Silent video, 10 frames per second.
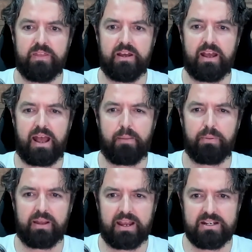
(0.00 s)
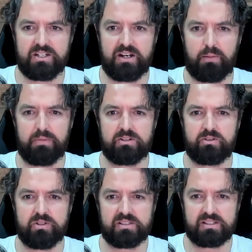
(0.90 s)
the application numbers
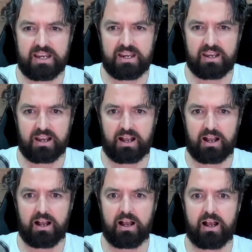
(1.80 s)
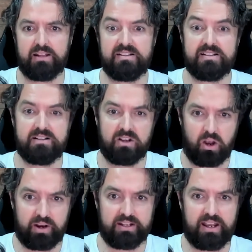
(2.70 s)
through Seek are
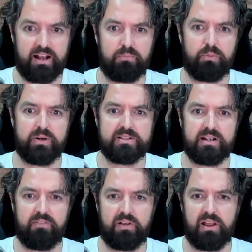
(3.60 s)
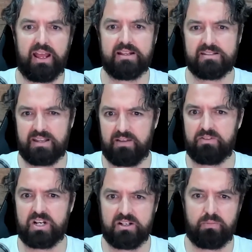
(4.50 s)
going down pretty significantly, and Seek
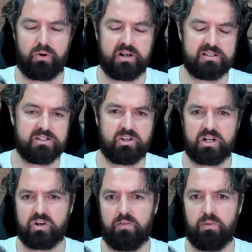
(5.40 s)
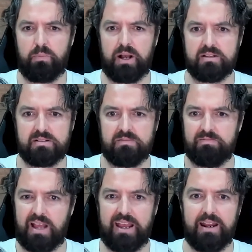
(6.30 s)
have changed their pricing structure over the past
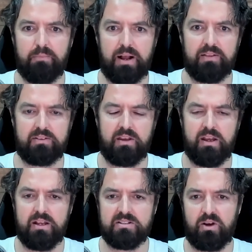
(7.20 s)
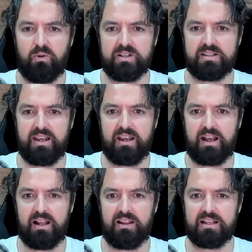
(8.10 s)
18 months. So we're seeing
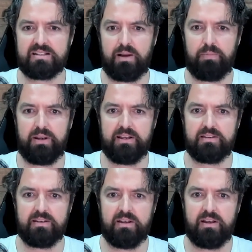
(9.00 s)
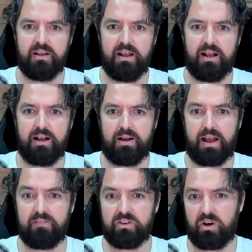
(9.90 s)
less companies
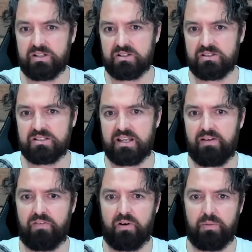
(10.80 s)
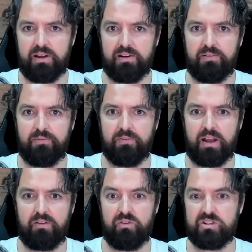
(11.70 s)
advertise on Seek from a
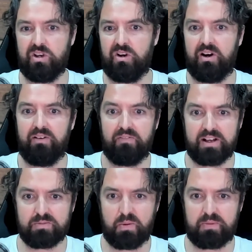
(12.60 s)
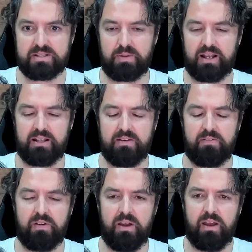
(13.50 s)
return on investment
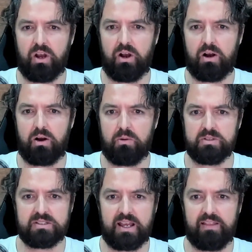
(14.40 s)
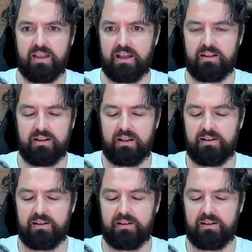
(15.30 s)
perspective. So I would say that